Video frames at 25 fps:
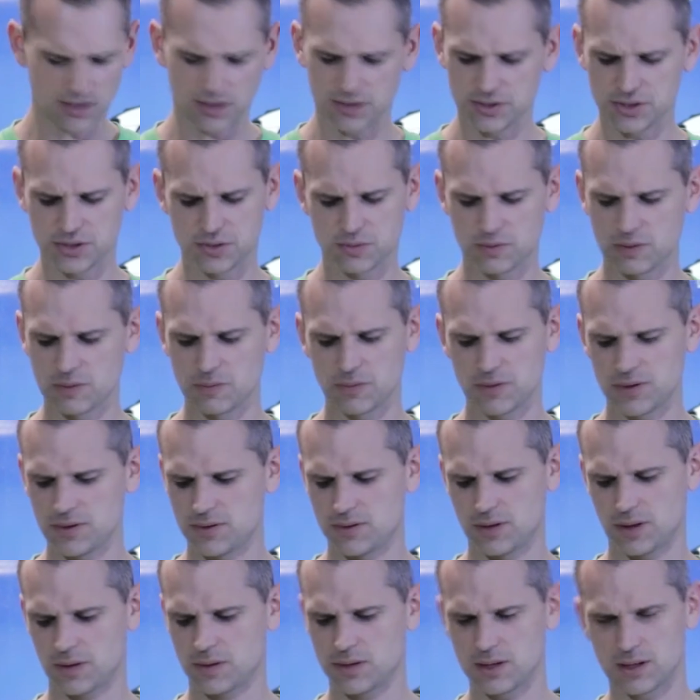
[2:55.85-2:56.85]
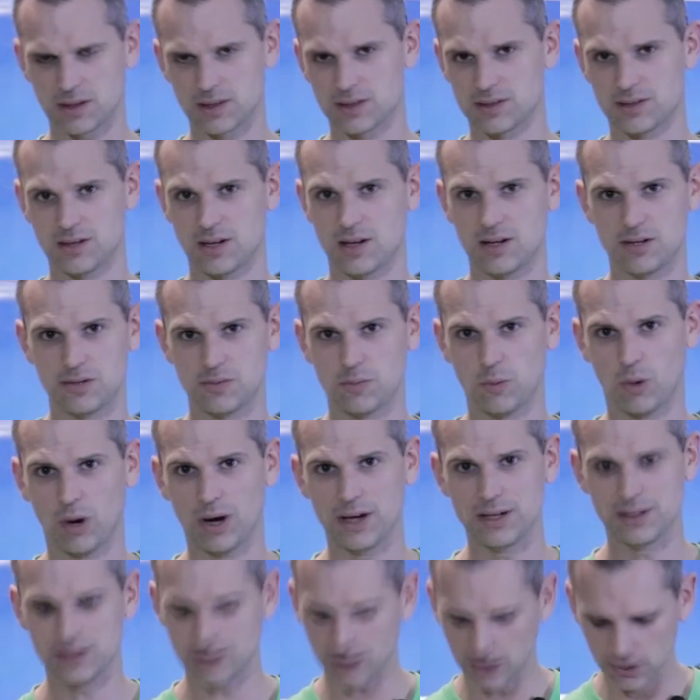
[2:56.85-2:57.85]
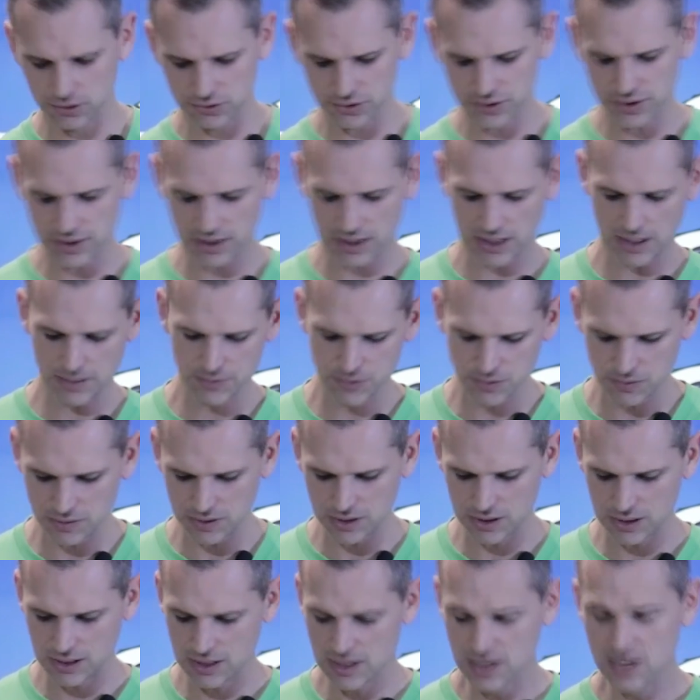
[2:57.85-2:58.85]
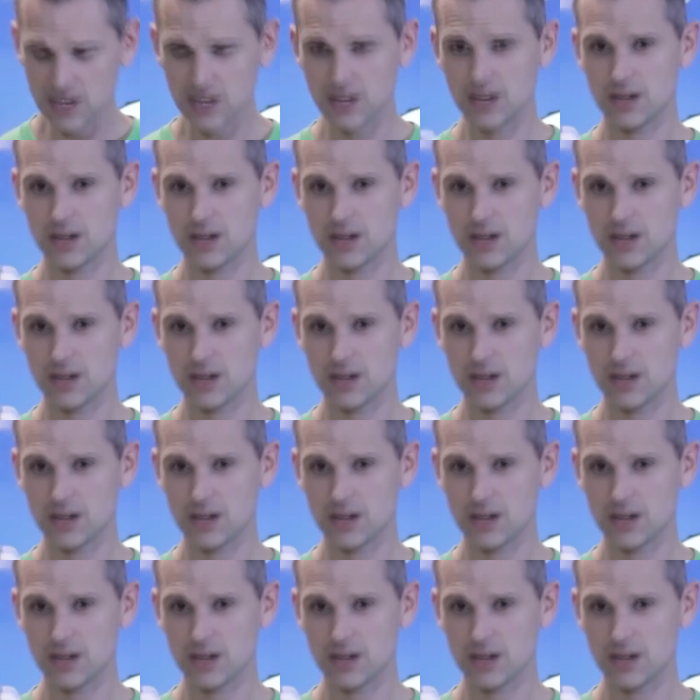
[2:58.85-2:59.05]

I just went with, I think, the standard white Delrin that comes with it.